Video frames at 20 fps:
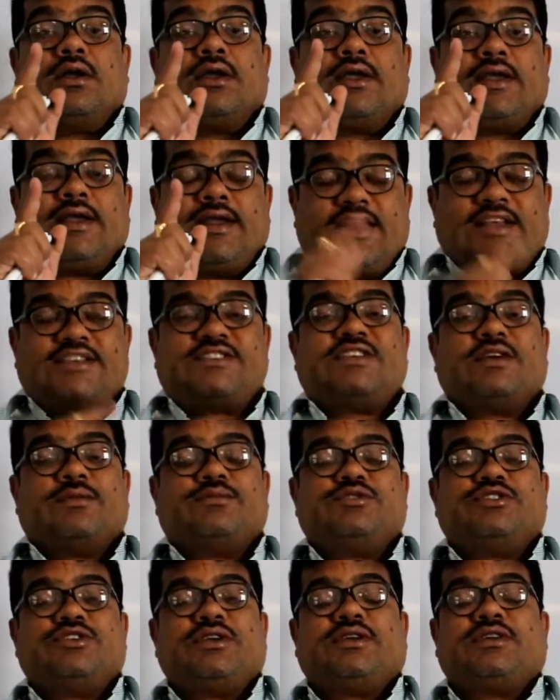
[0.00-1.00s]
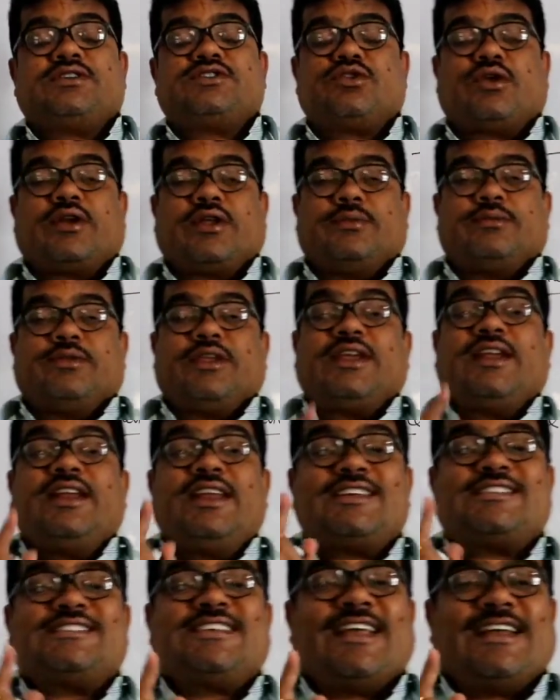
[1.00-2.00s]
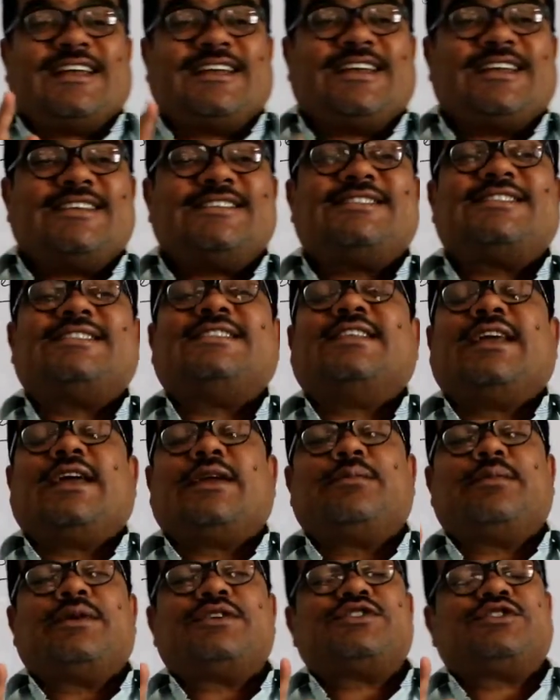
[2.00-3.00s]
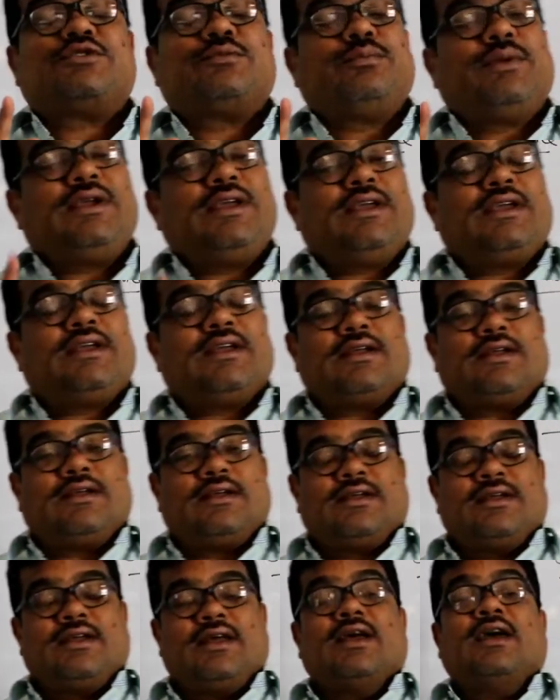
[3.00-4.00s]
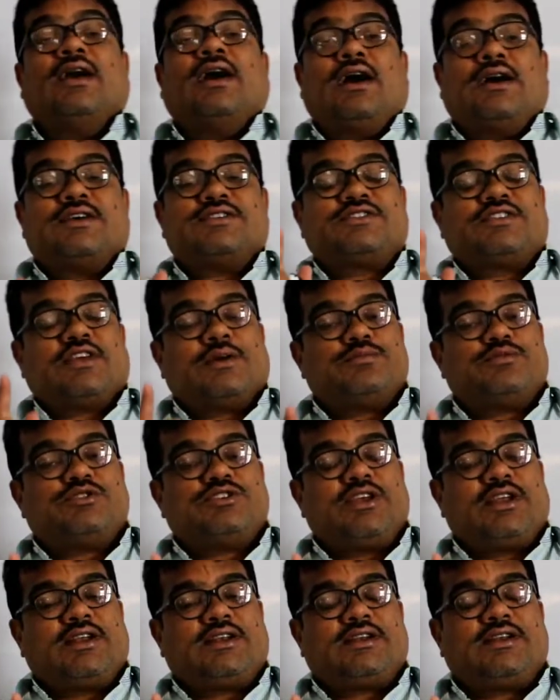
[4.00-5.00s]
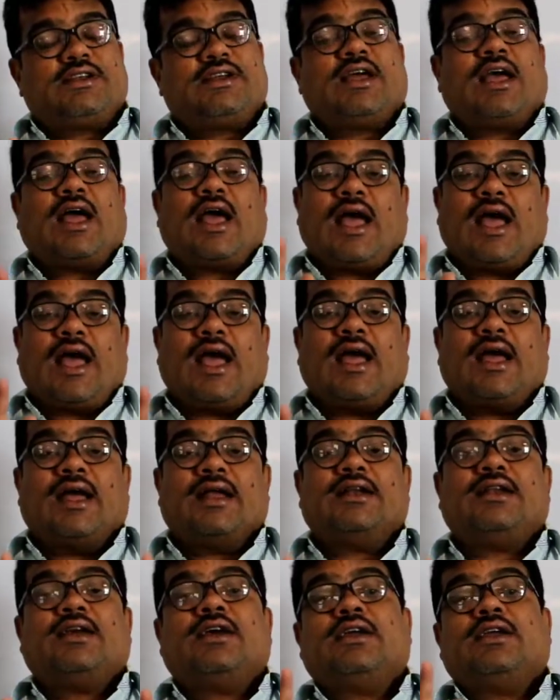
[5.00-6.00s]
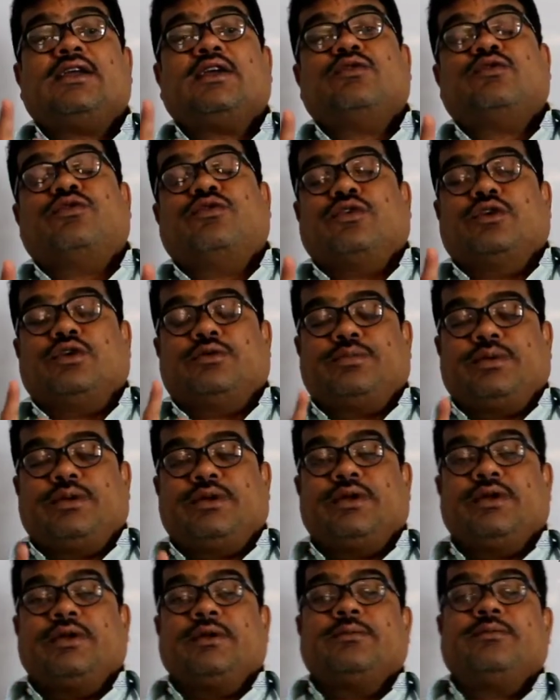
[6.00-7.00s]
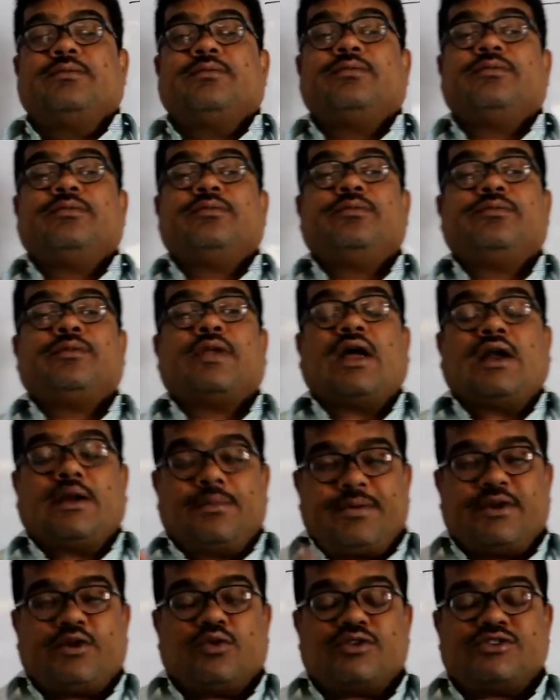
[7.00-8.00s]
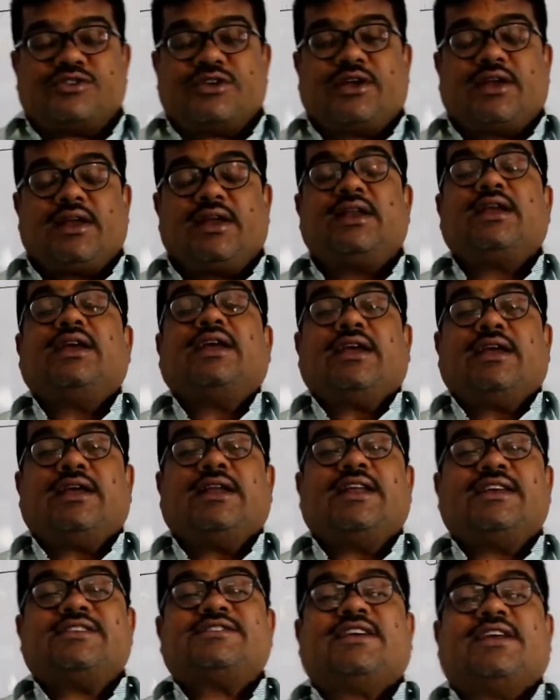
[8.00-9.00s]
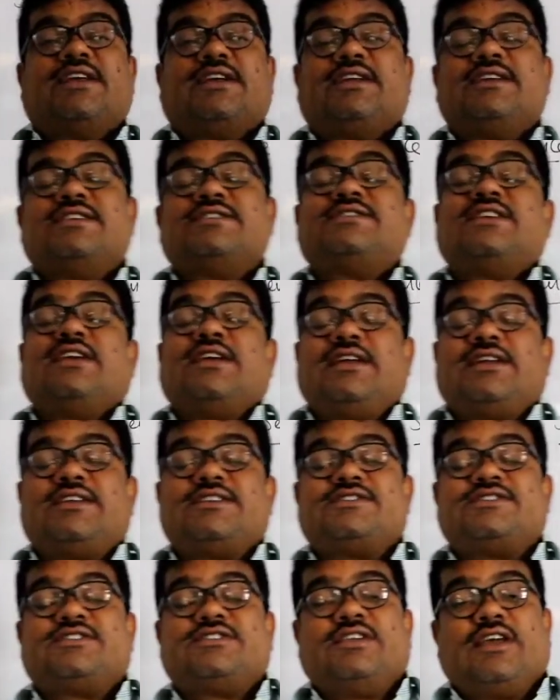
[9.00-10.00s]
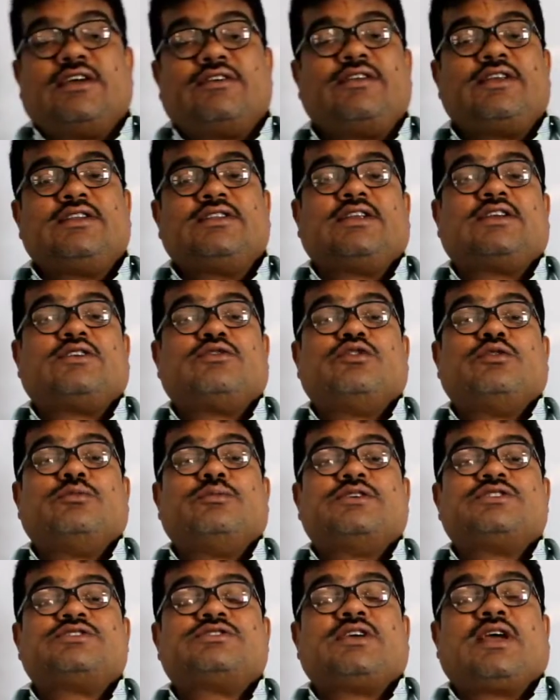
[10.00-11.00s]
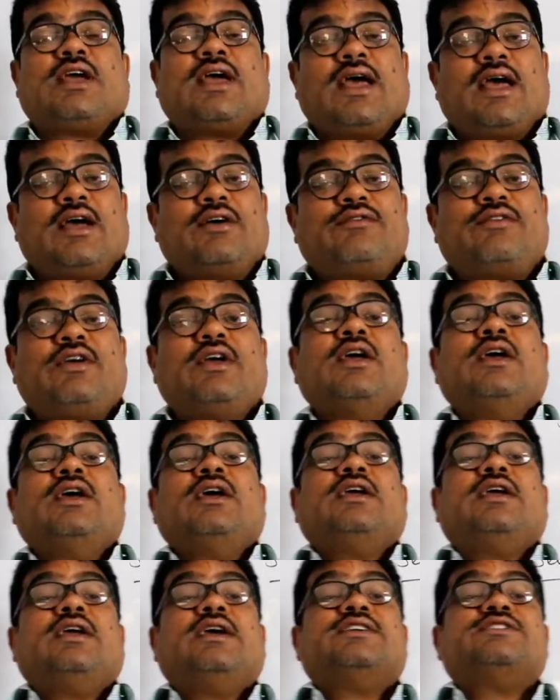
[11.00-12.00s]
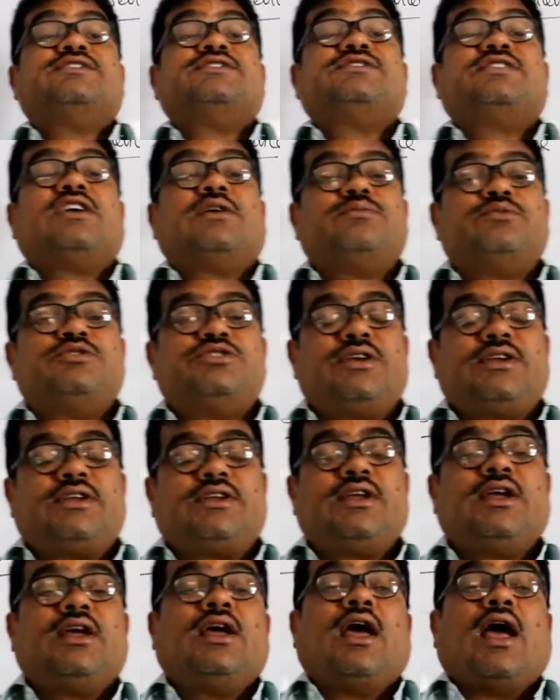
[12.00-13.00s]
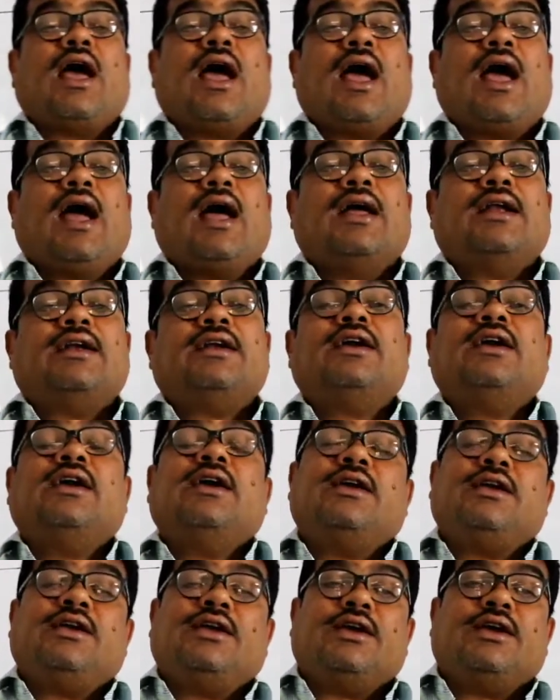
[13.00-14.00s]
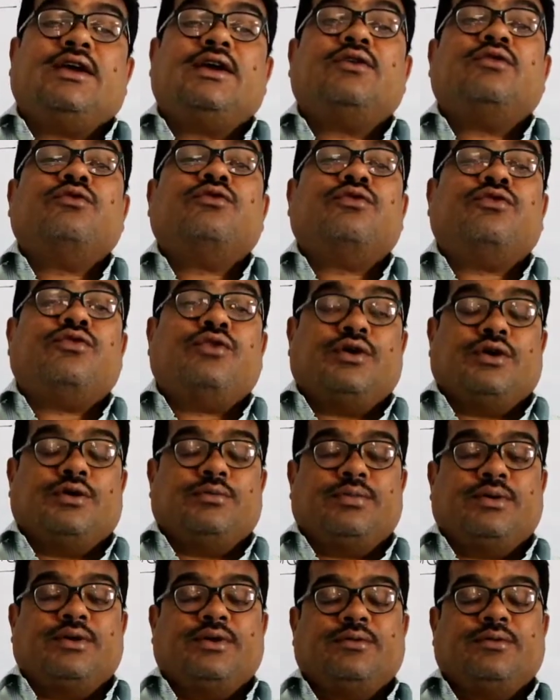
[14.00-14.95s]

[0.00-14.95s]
In a sentence, there must be a subject and a verb. I repeat once again: in a sentence, it is definite that we must have a subject and a verb.